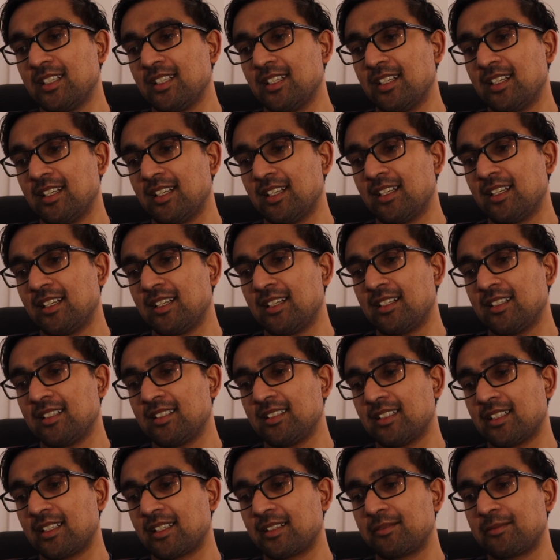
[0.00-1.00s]

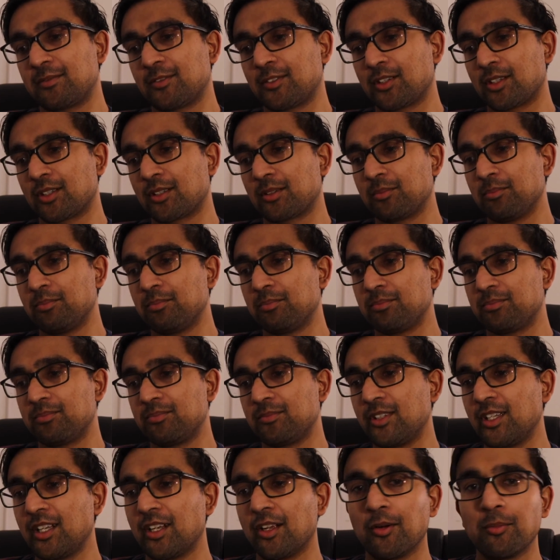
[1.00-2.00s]
like for
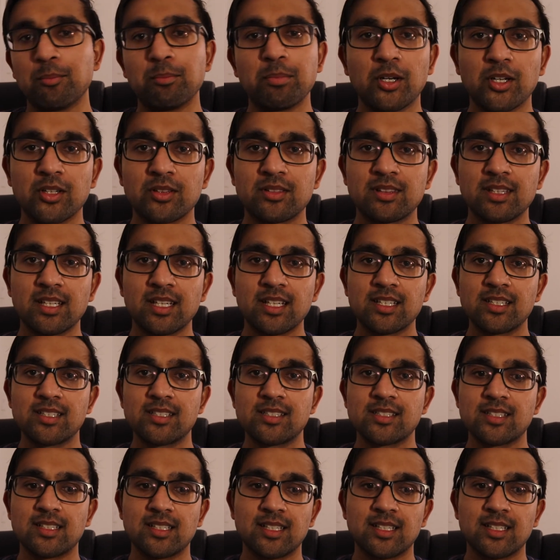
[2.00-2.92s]
birthdays,